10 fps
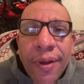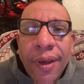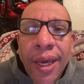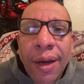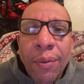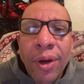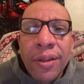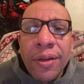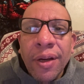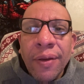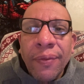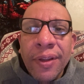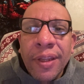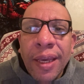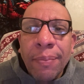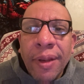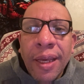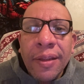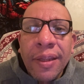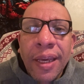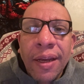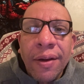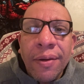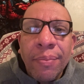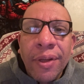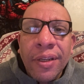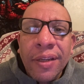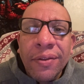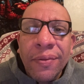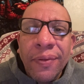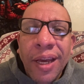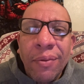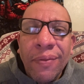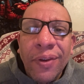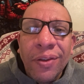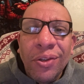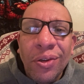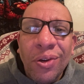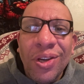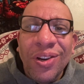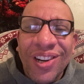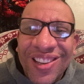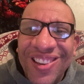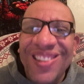Yeah, I wonder if I take plane there, but just to fly with you to New York.